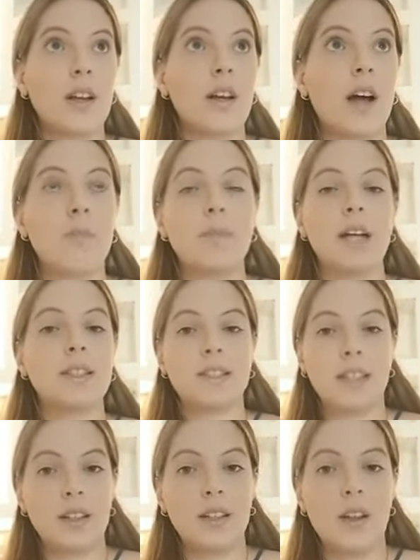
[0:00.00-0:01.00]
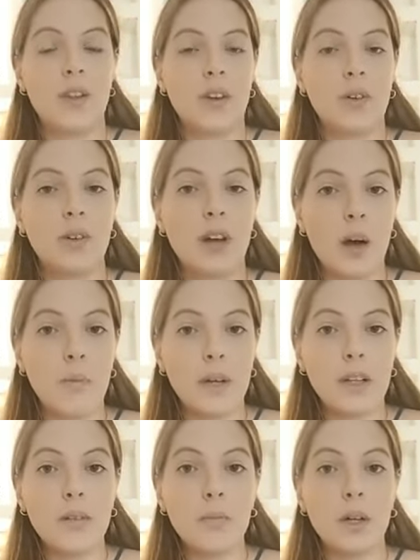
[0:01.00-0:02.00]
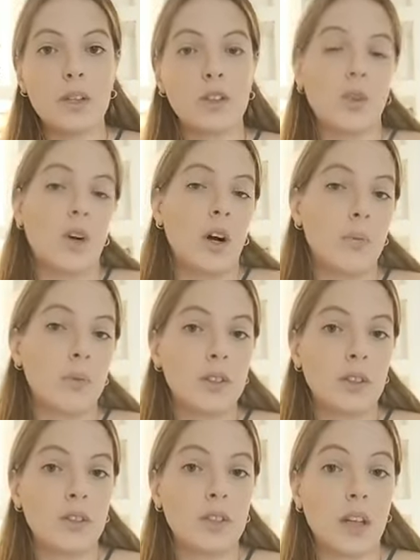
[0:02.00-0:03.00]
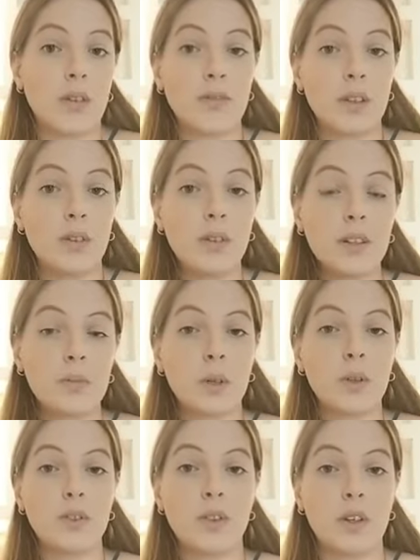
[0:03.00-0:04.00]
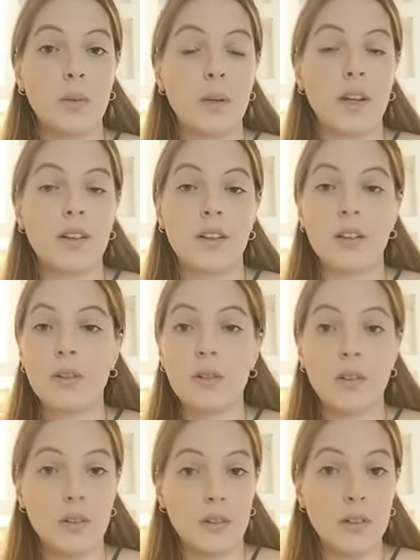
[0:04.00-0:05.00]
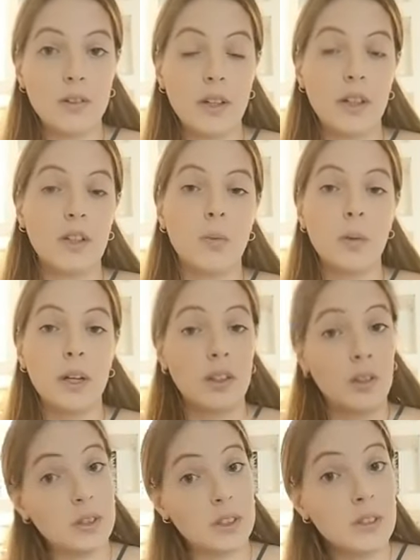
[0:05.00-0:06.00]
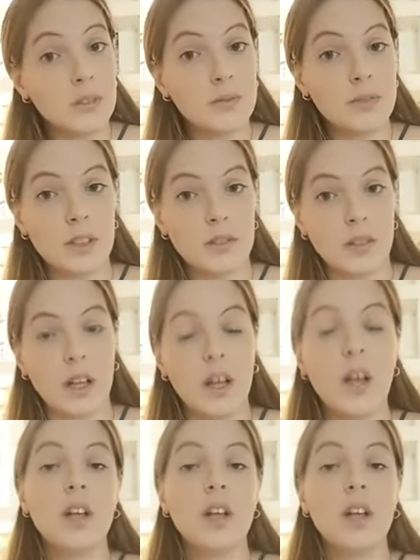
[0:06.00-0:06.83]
I'm not saying nothing would happen, but you are putting yourself in a risk because you're in a place that you don't know and nobody knows you as well.